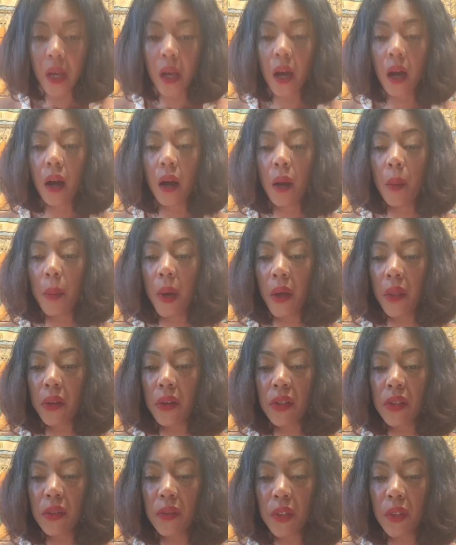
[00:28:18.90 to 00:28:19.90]

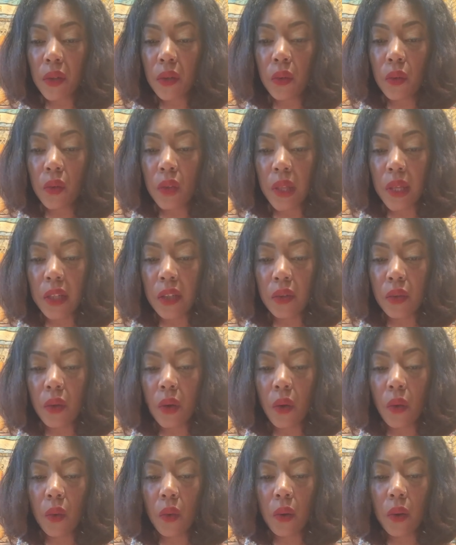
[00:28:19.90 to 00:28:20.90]
Others of you, like you
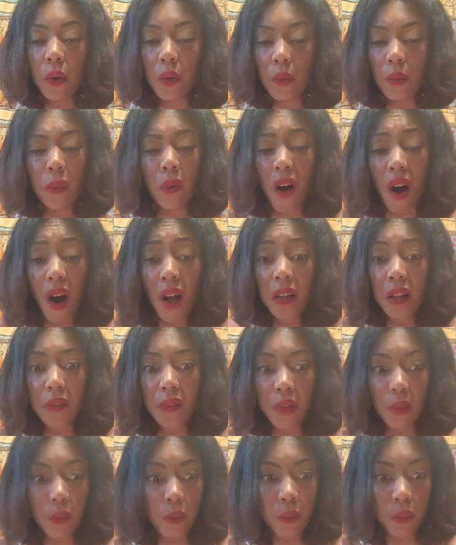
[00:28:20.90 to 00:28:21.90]
don't, all of
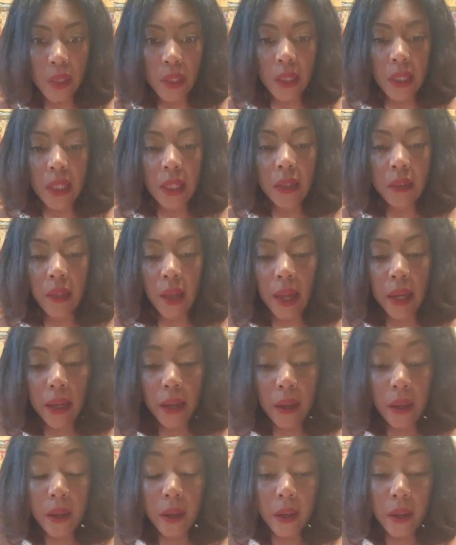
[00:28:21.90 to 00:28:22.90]
you really, like
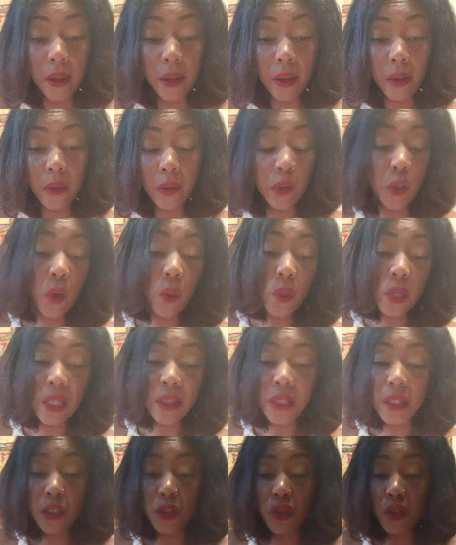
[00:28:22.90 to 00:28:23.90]
you don't want
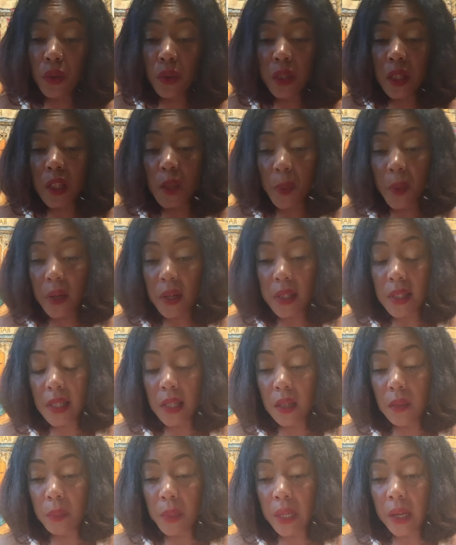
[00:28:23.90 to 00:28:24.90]
anything to do with this
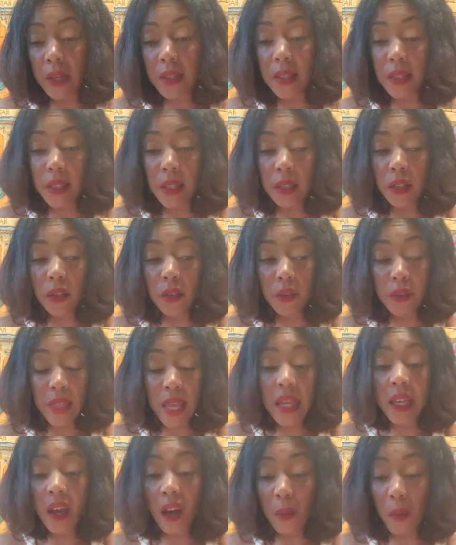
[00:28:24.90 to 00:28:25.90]
person because
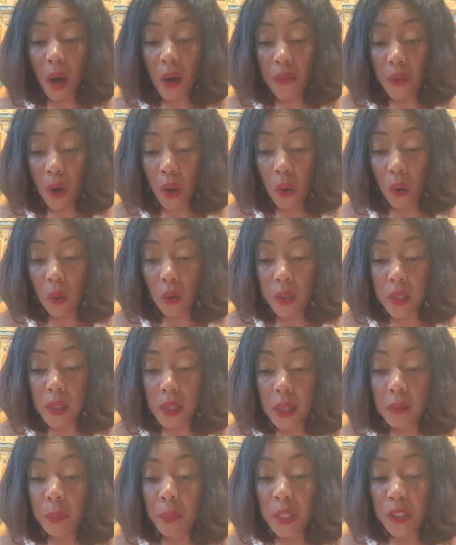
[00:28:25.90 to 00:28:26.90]
they come off cold
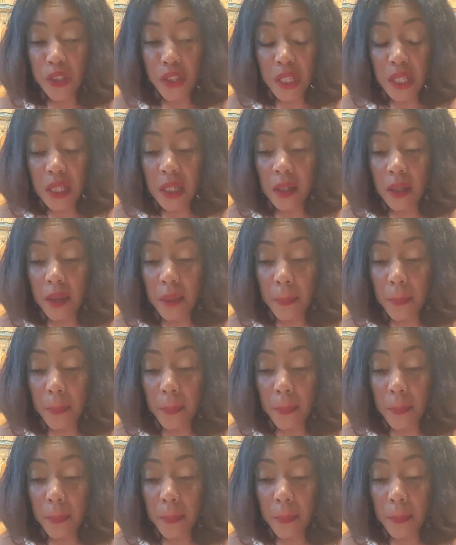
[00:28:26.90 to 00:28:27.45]
and bitchy